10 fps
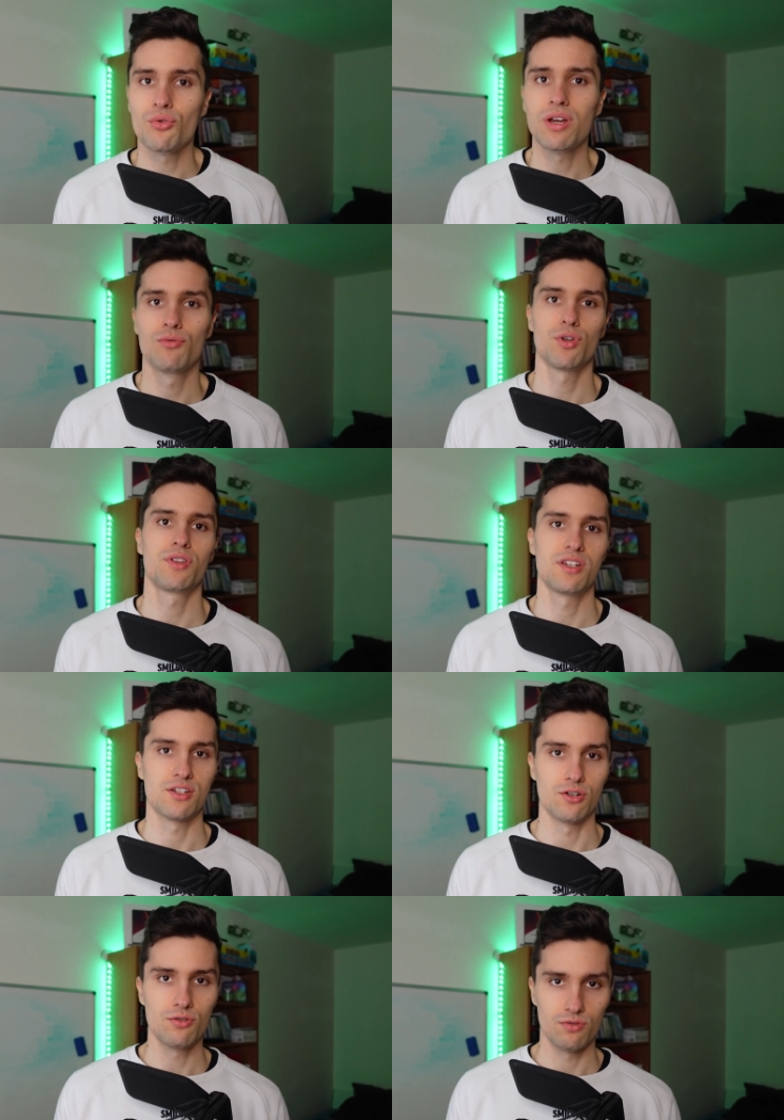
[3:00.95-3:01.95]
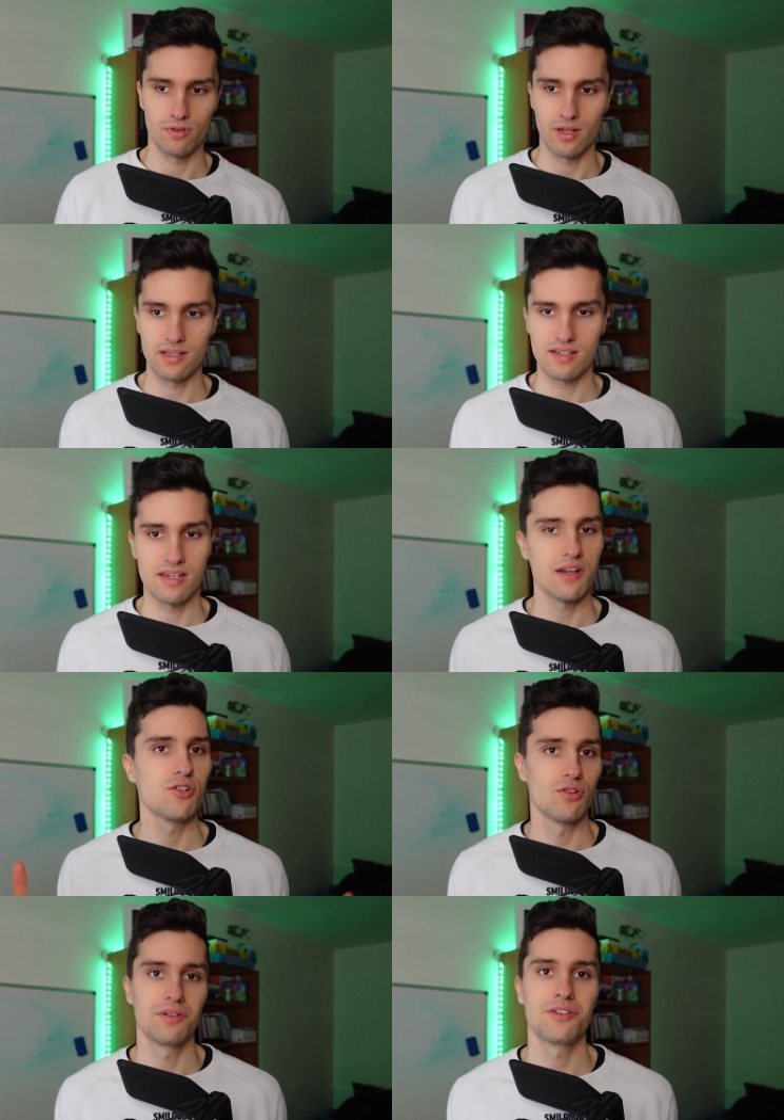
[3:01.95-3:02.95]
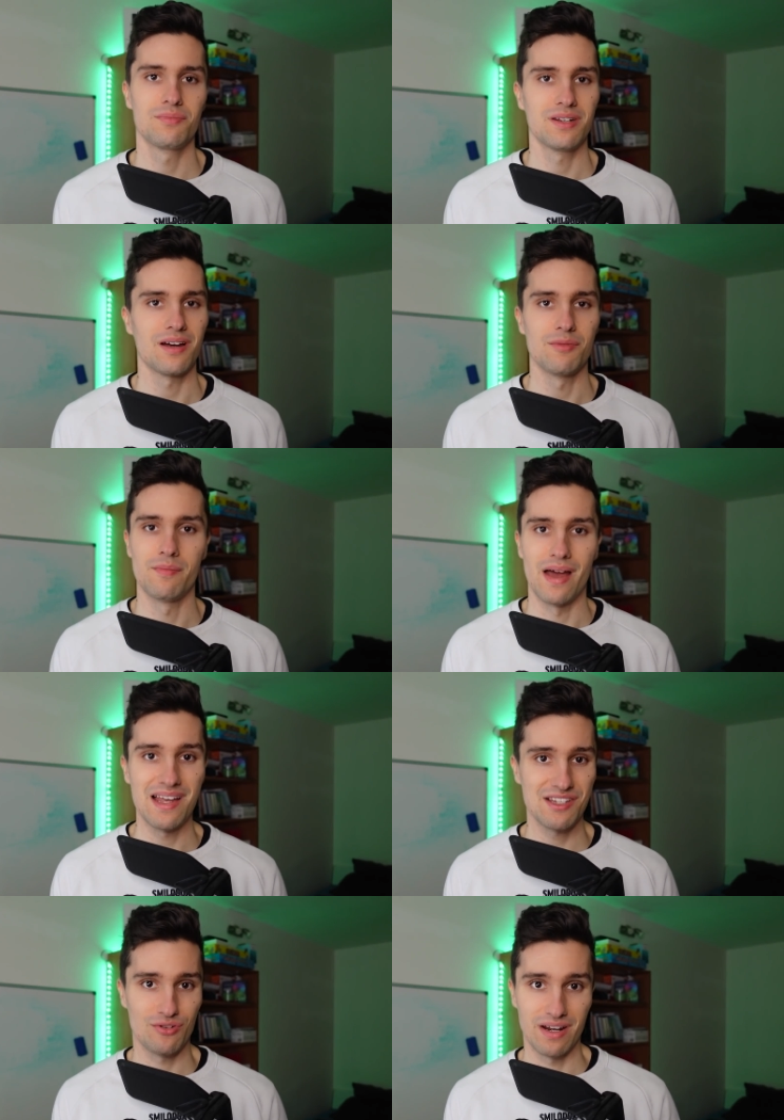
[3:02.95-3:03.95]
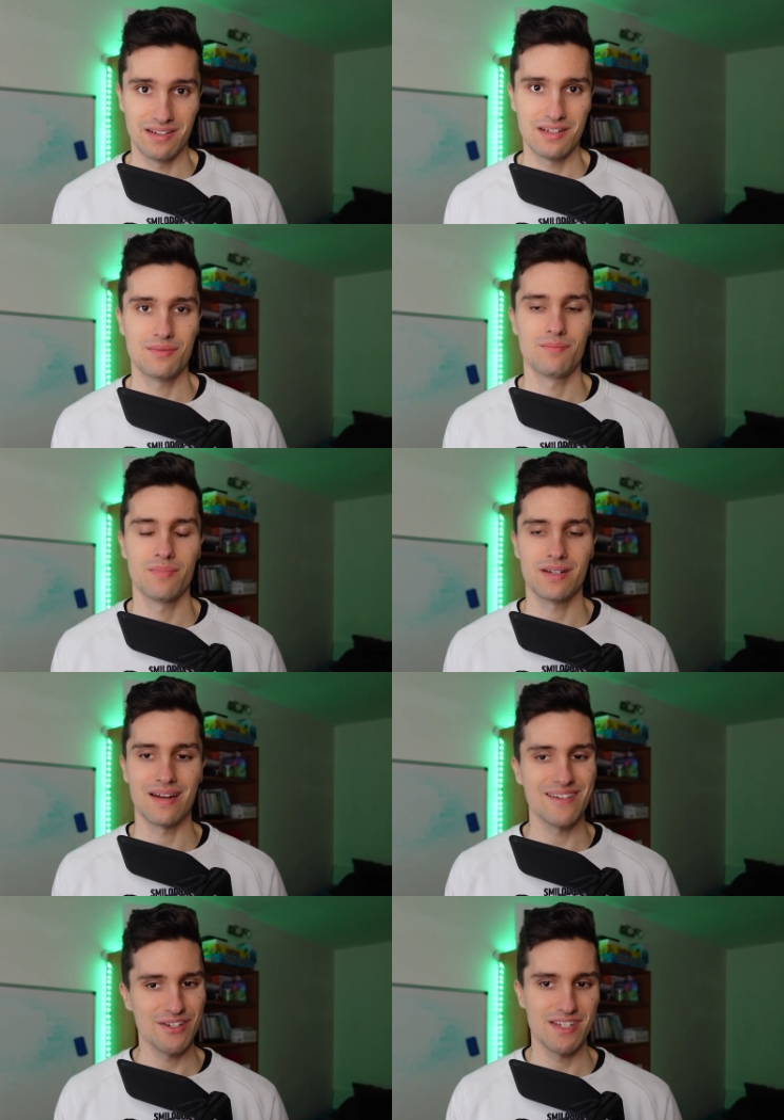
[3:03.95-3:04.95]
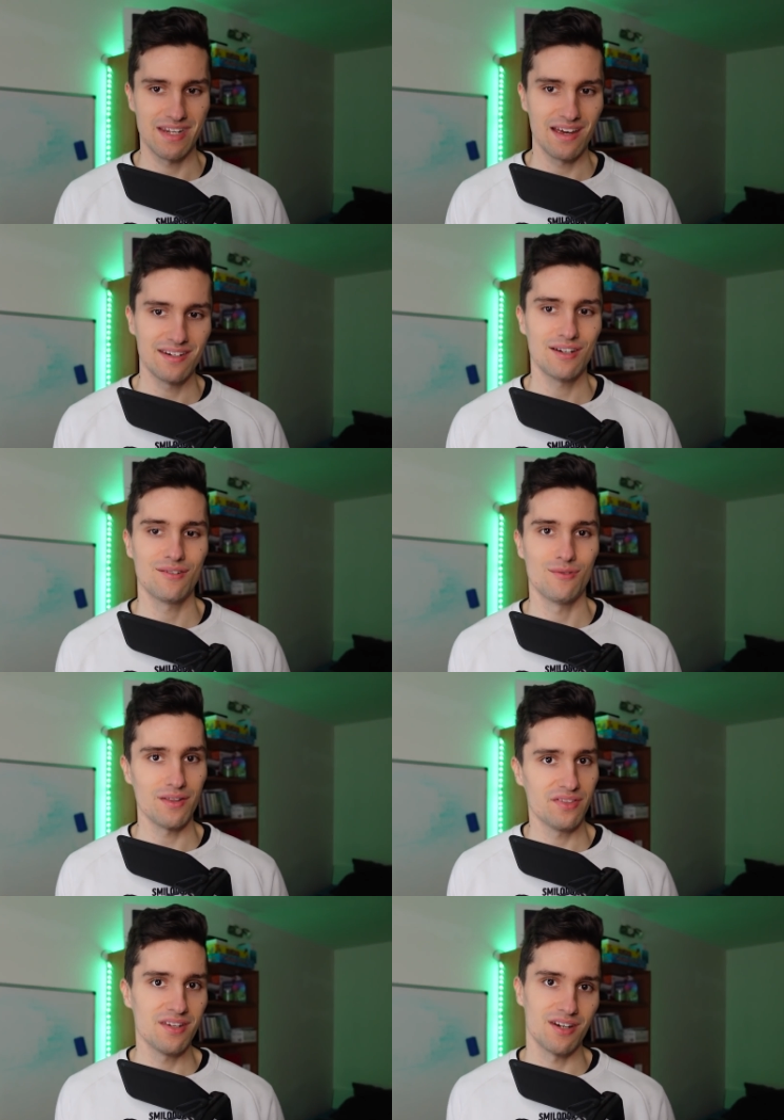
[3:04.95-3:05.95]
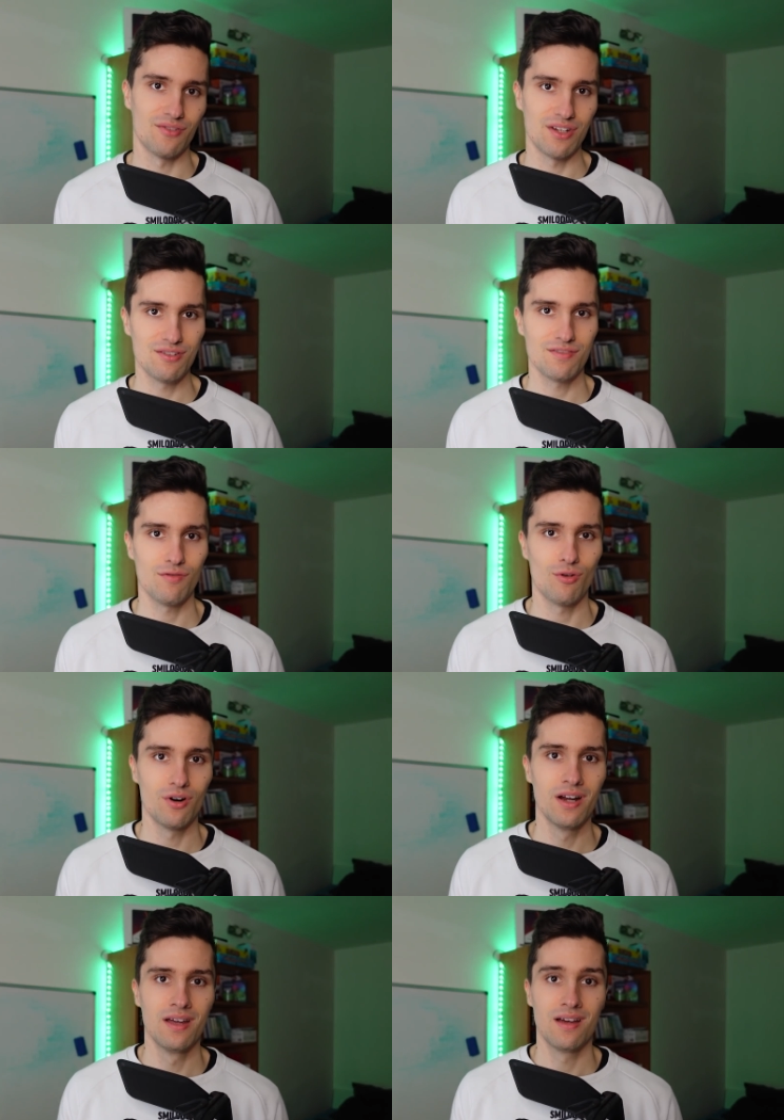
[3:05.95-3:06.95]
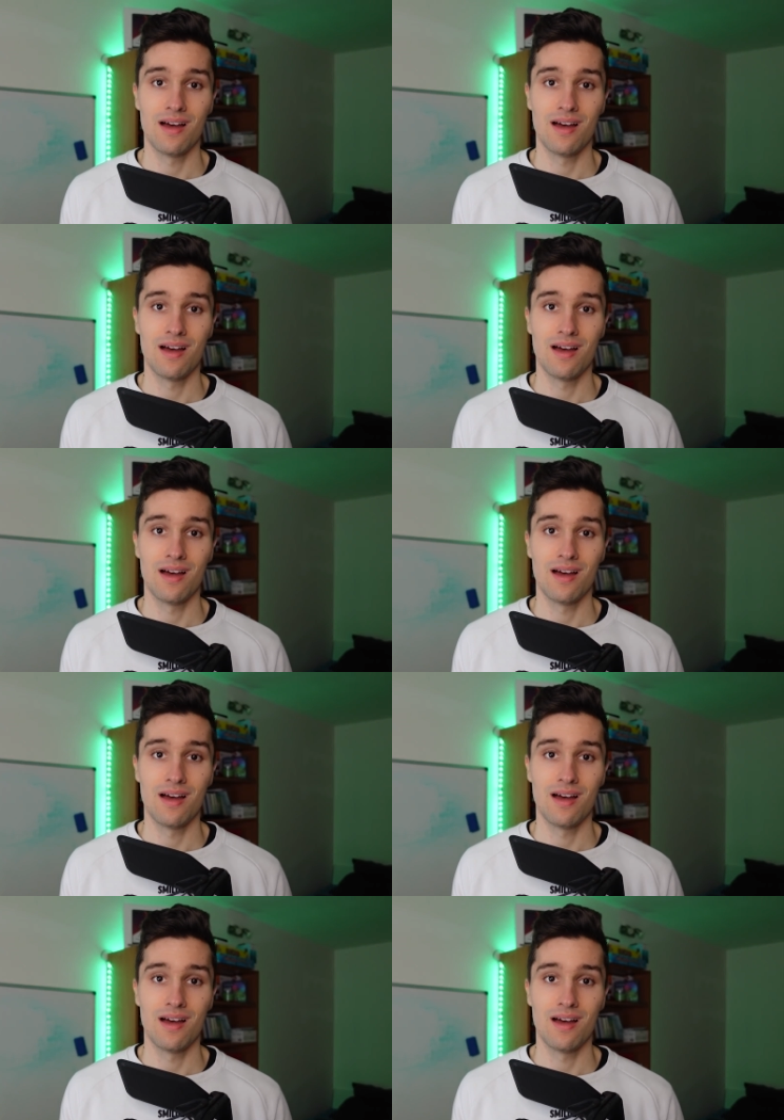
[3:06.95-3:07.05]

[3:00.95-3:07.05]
knowing what these do. As I said, you don't need to become a master at it, but understanding what these are used for,